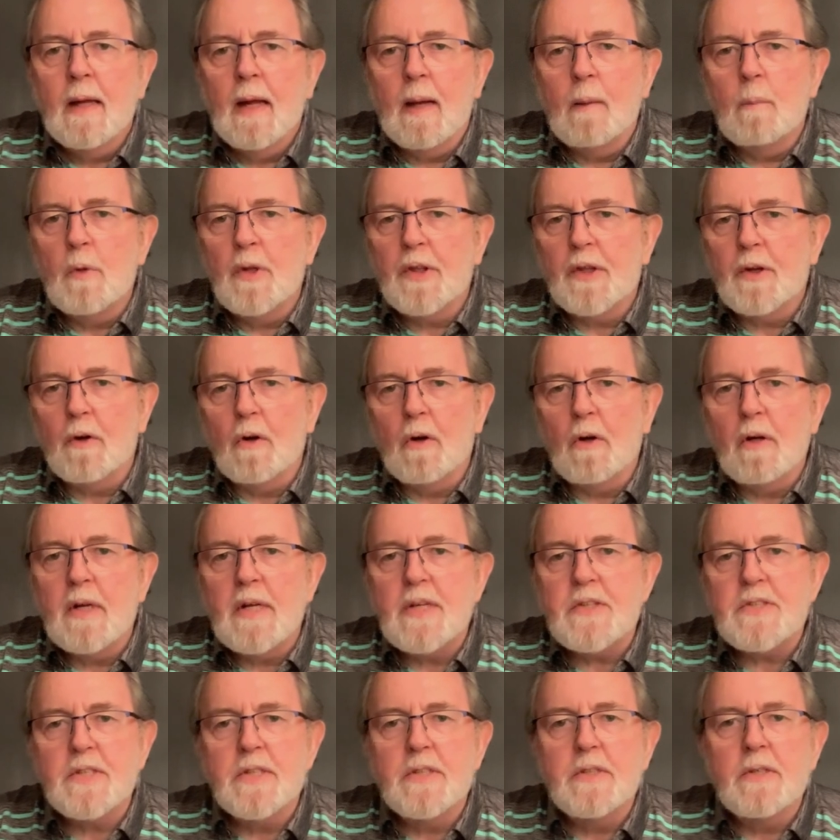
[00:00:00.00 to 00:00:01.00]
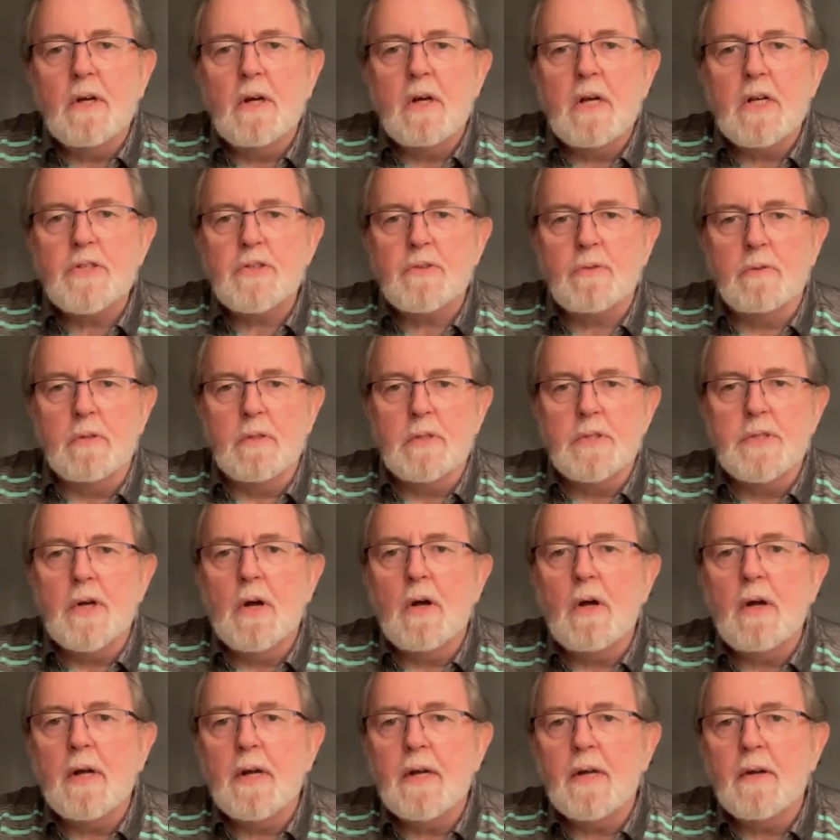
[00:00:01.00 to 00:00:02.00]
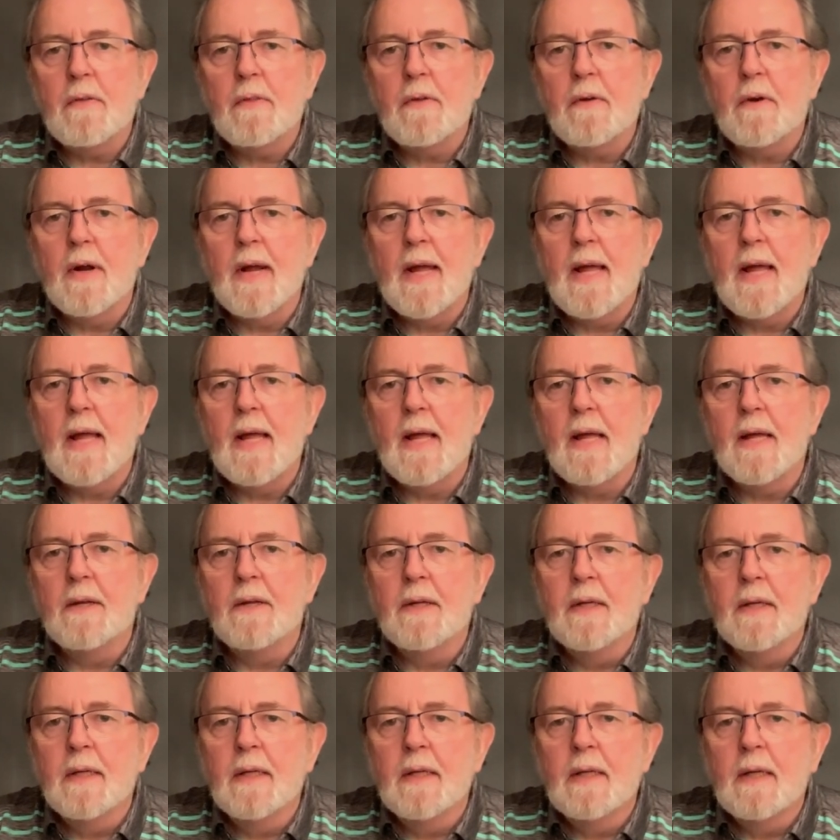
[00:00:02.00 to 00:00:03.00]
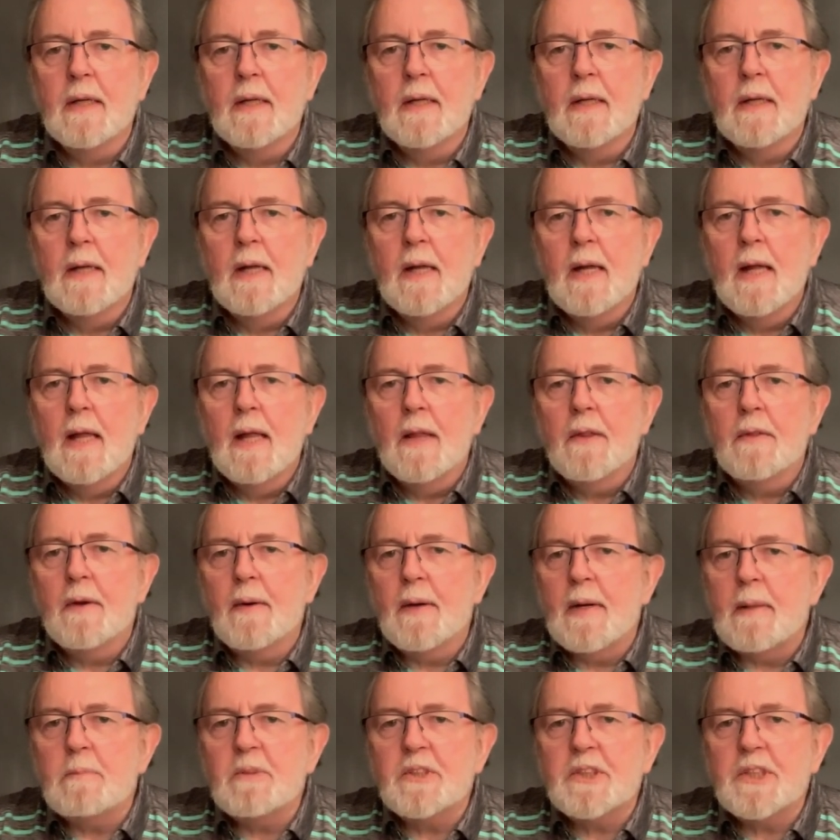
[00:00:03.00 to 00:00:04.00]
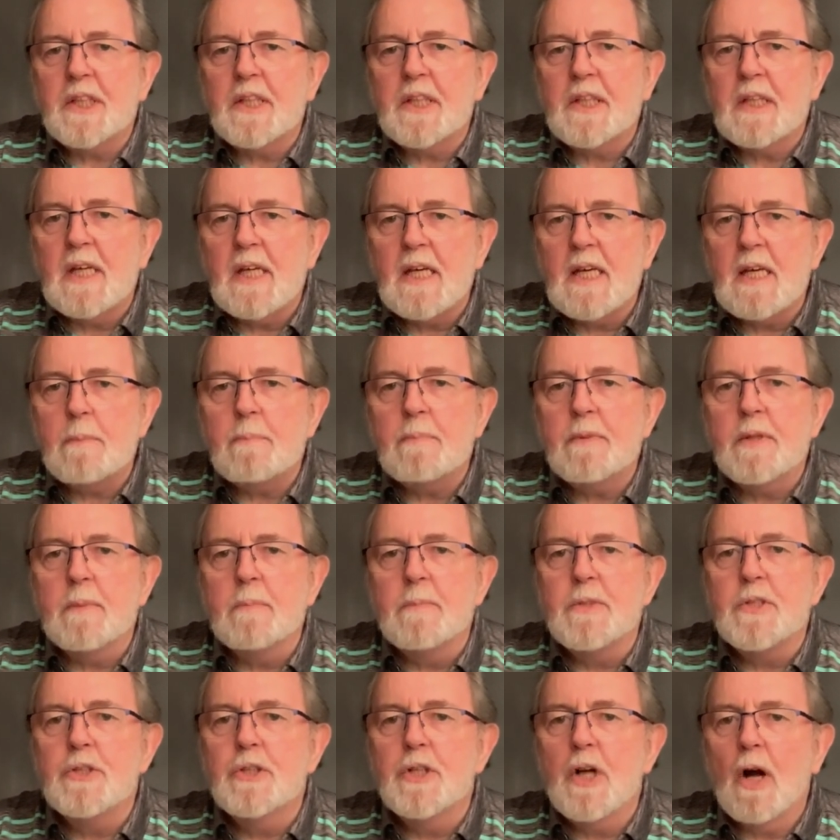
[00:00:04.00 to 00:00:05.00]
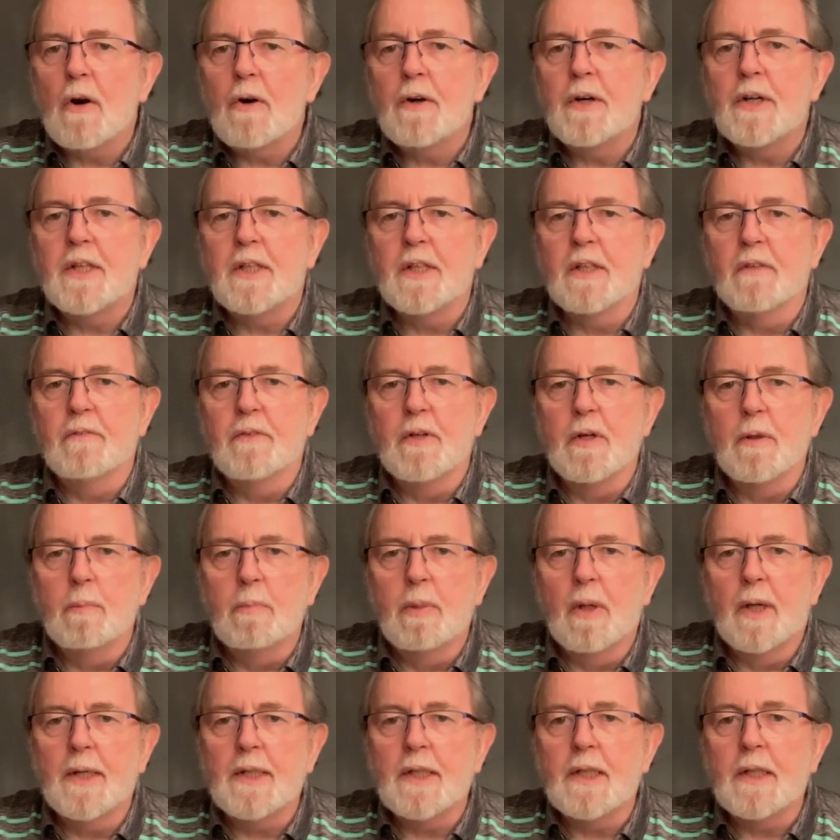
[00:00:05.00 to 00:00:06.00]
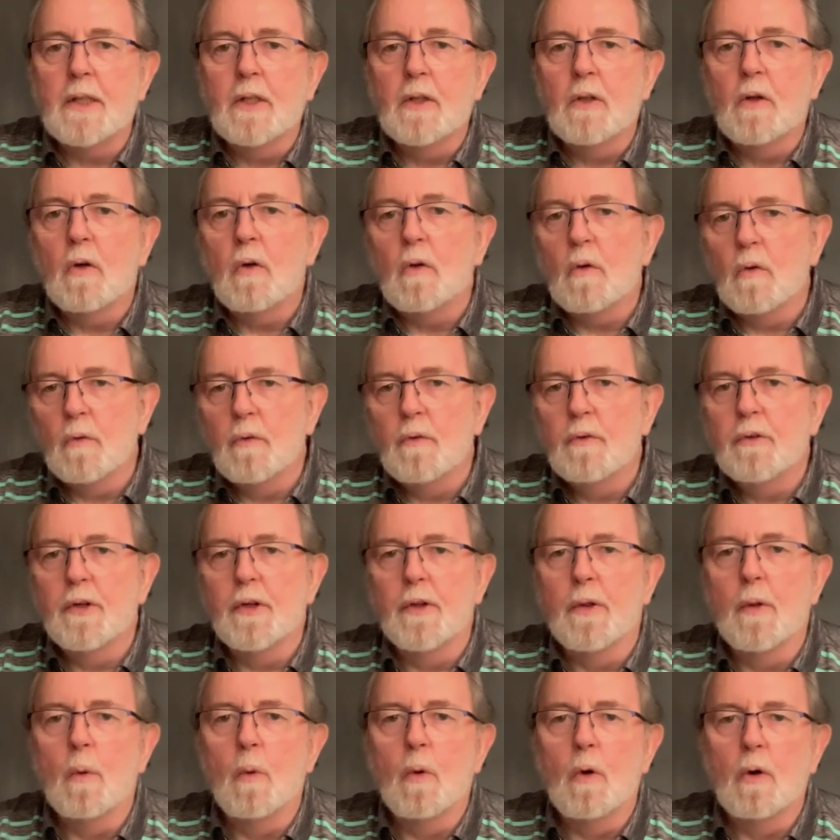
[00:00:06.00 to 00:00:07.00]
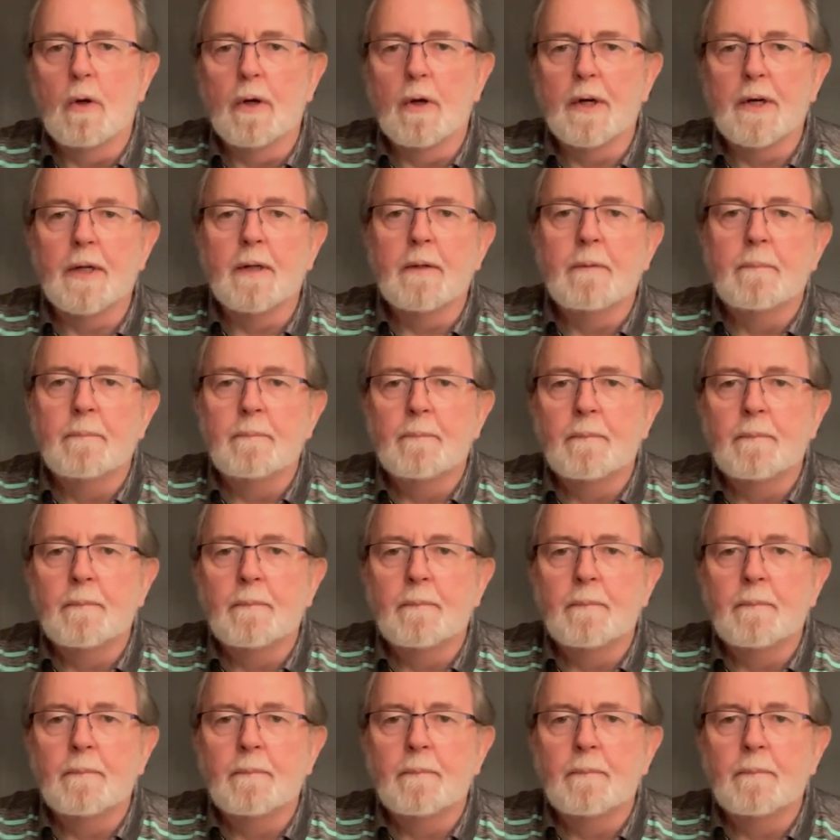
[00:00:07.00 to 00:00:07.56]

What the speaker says: And with their eyes and nostrils high on their head, they're able to keep the majority of their body under the water.